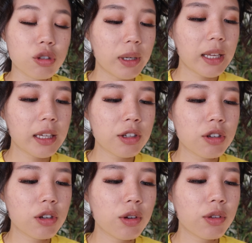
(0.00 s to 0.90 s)
So what I like to
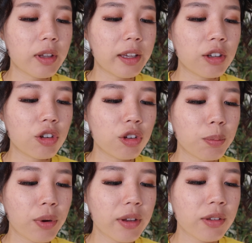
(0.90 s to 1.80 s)
do is I like to
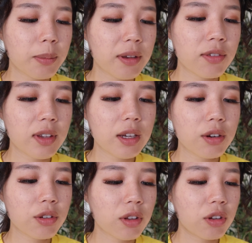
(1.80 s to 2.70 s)
just press my
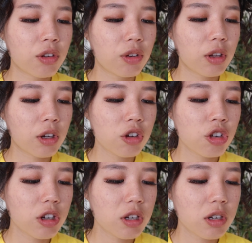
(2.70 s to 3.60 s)
fingers into the
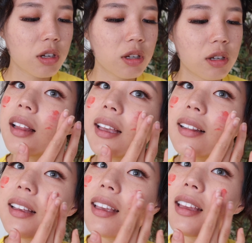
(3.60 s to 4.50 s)
cushion,
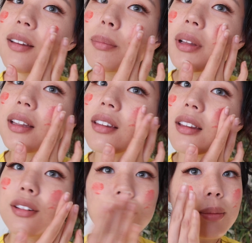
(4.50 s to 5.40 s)
lightly blend
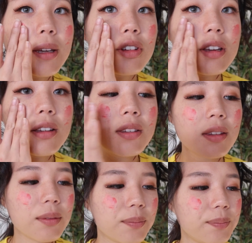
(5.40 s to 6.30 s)
it into my cheeks.